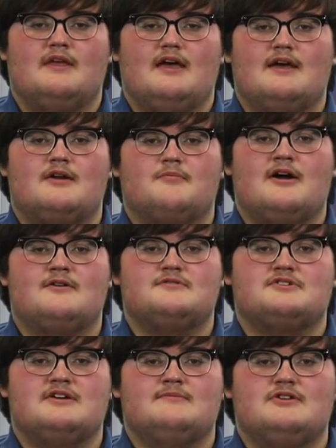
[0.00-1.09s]
Anna Brown
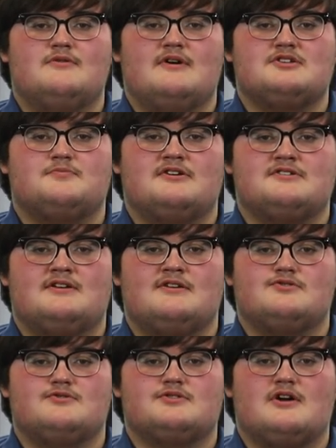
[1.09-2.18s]
was named U.S.
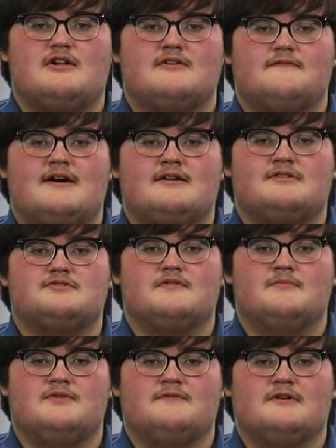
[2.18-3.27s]
Presidential Scholar Finalist for
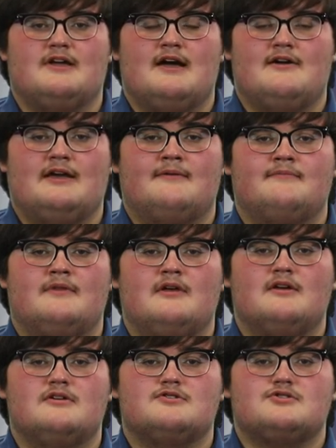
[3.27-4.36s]
Beaufort County.
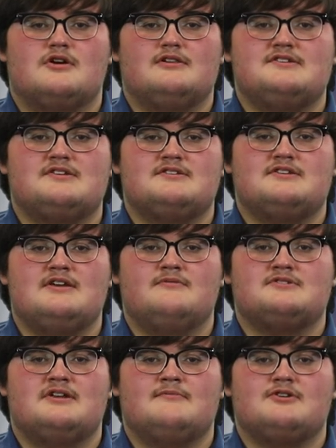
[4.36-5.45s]
Charlize Antia
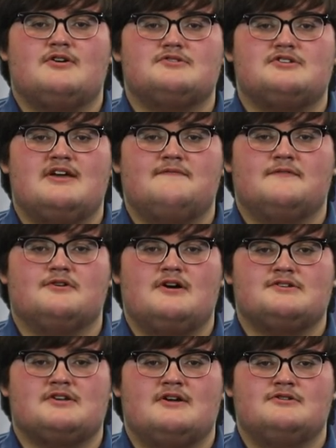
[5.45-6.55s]
was named All-State for
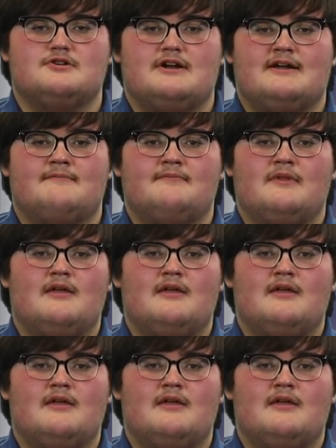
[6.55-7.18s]
Cross Country.